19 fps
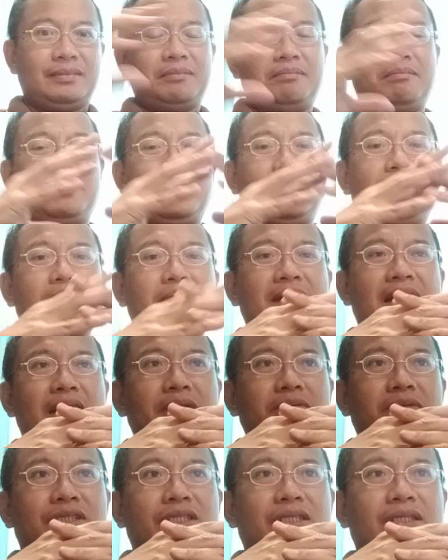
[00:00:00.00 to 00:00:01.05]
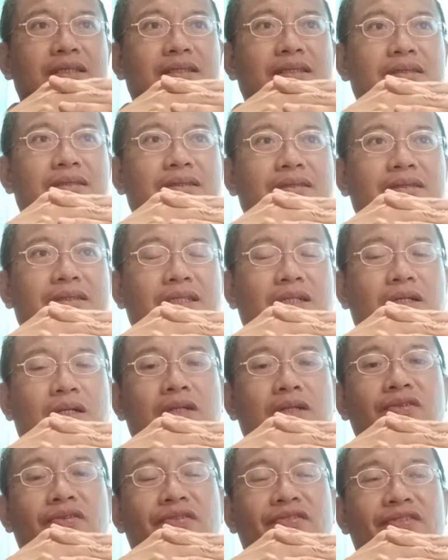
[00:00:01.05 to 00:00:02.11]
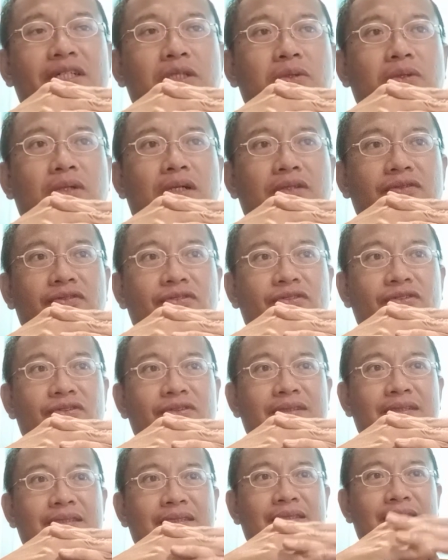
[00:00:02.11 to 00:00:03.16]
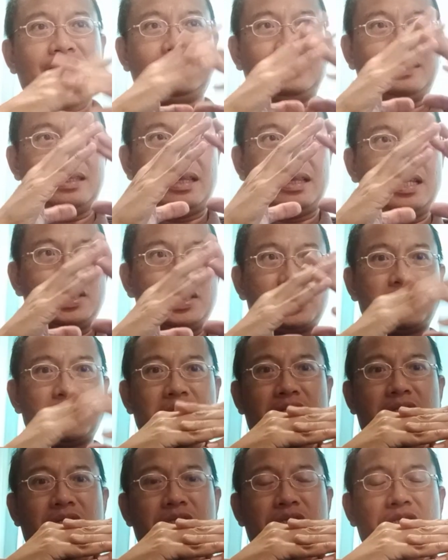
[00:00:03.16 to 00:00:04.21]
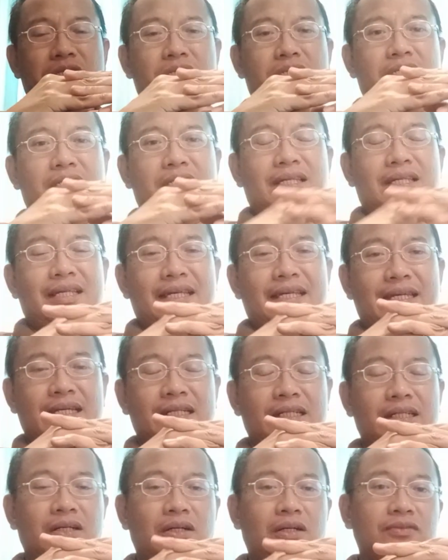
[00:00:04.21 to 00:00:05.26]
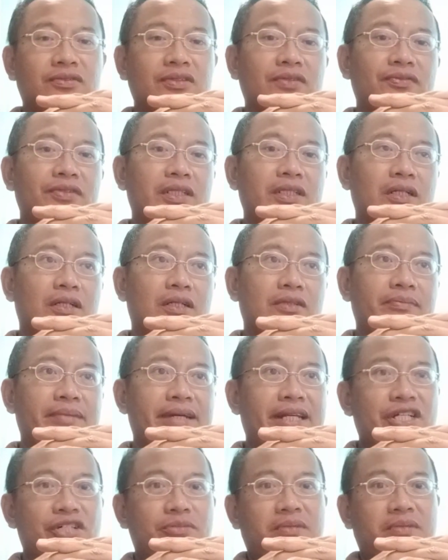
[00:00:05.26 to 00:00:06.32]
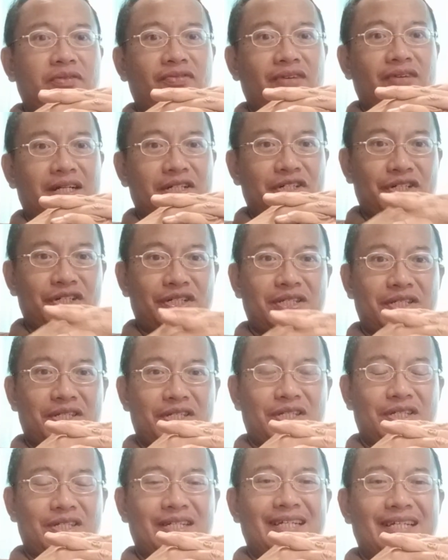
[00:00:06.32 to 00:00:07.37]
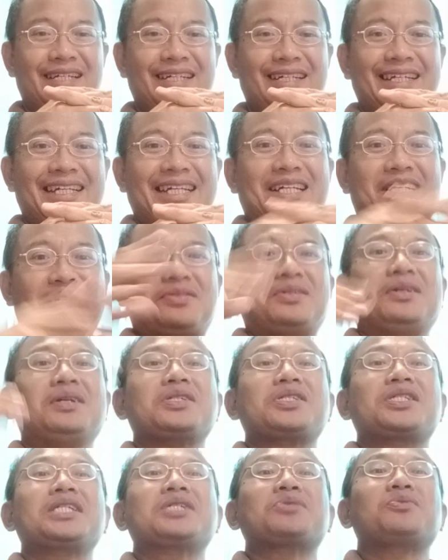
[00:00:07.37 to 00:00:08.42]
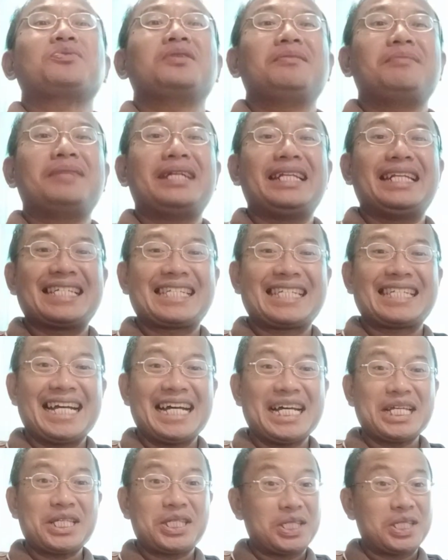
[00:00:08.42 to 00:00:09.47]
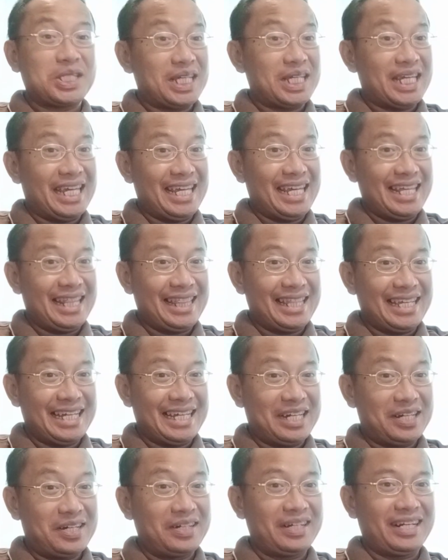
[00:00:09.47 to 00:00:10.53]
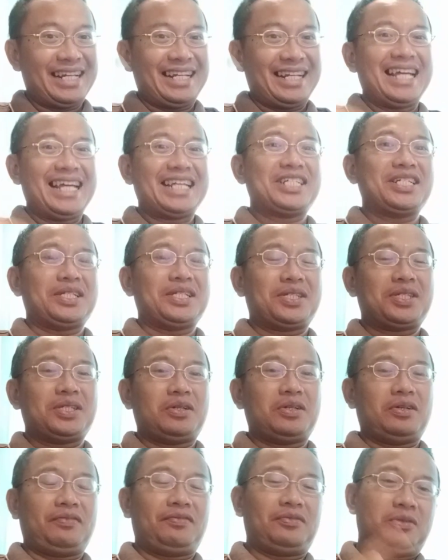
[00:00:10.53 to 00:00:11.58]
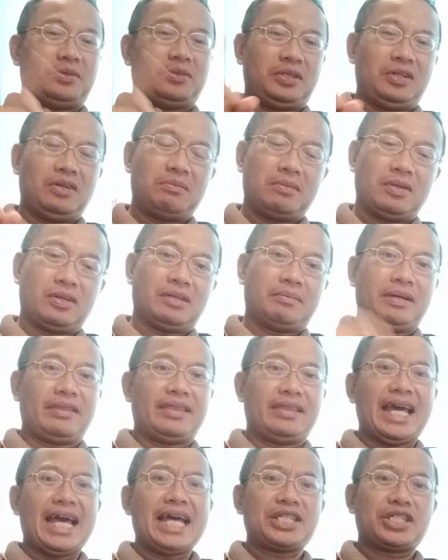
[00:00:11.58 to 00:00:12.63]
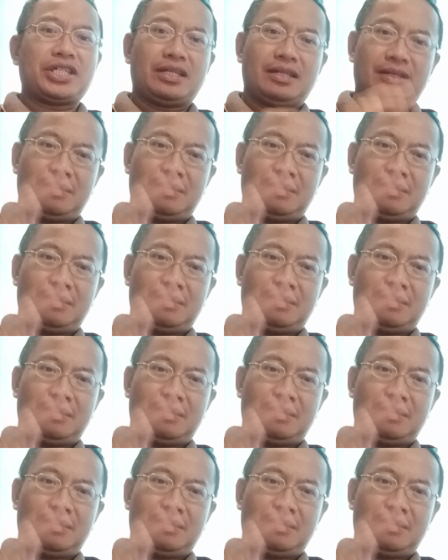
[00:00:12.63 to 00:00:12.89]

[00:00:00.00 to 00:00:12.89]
be about the overview of this course and the overview of management functions. Of course, this will be discussed in the online lectures. So to know more about that,